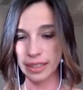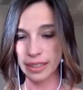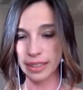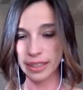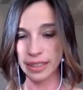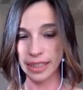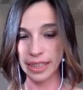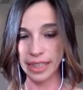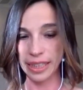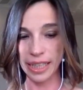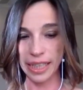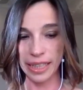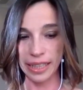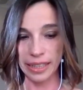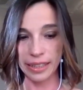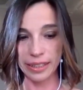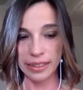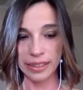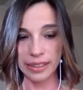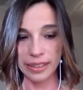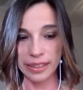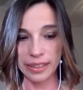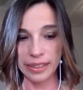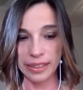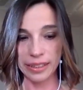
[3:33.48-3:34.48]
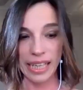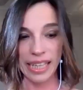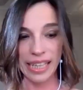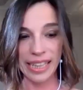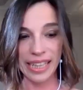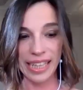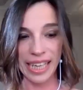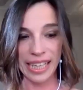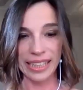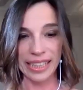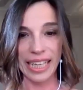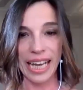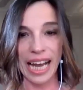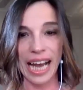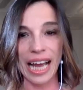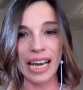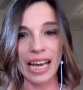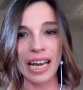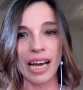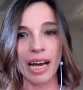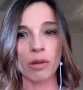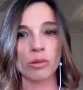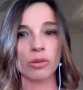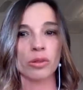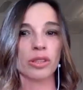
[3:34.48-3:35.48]
creates that
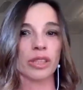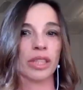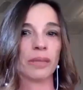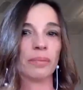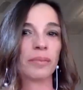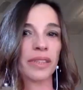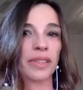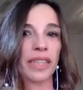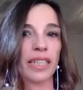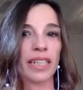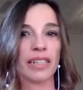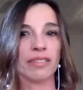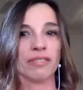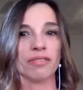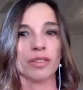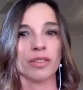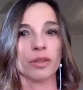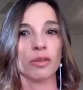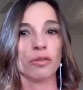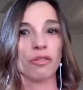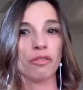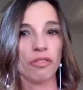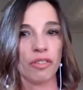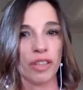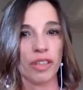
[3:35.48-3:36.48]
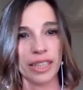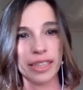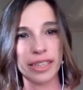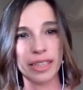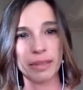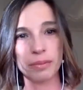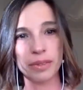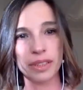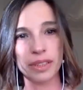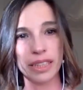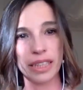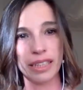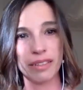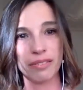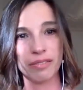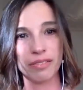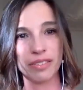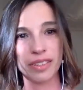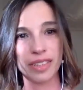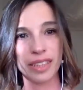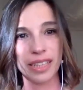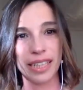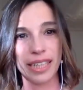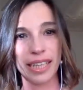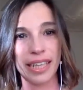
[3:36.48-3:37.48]
allows themselves to feel themselves.
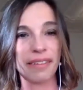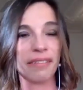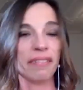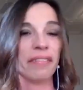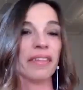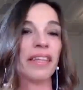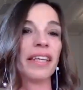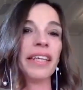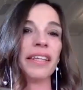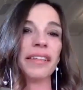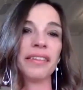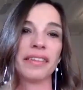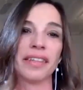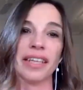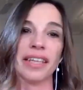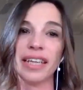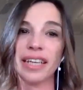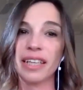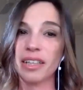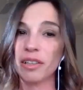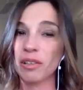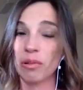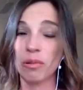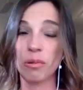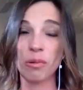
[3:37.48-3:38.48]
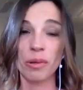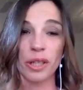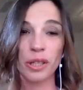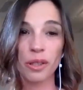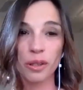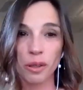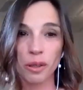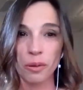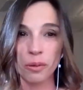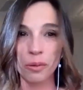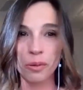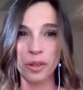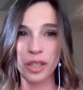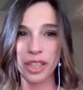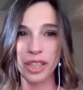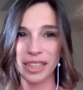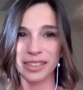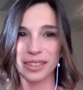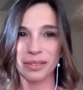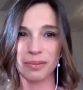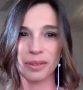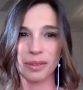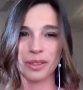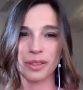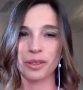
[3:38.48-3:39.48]
And in there, we know
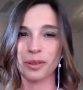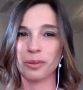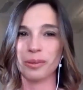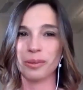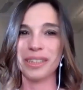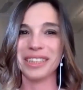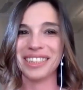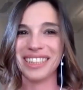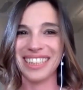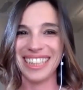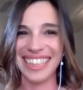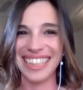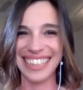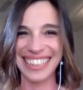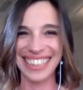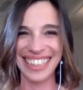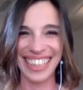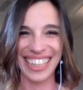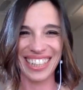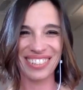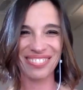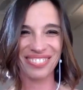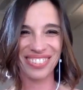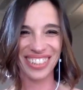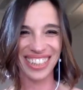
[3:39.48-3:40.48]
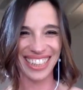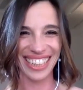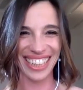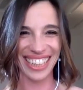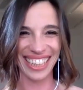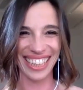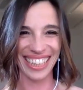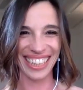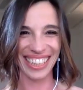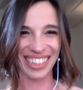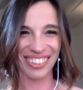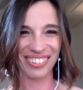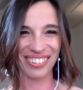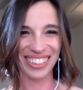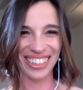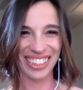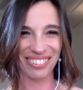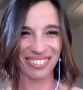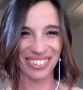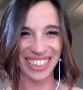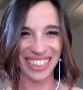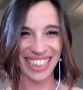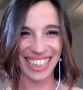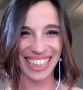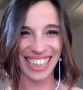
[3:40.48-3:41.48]
this because we see it every day with
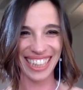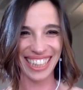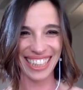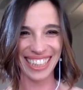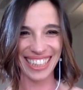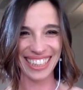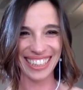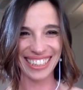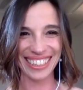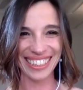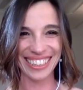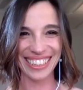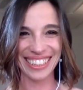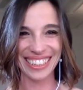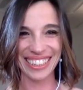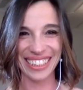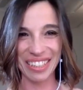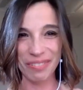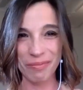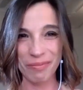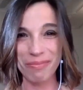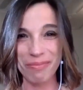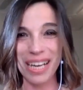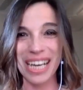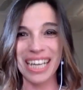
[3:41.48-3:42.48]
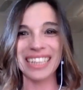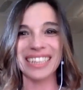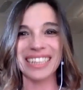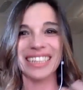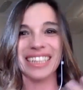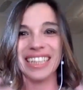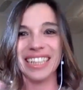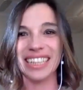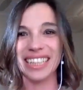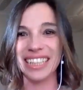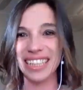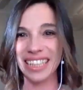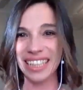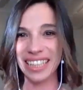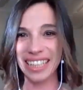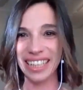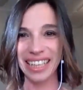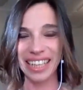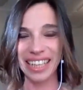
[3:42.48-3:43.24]
our clients. The magic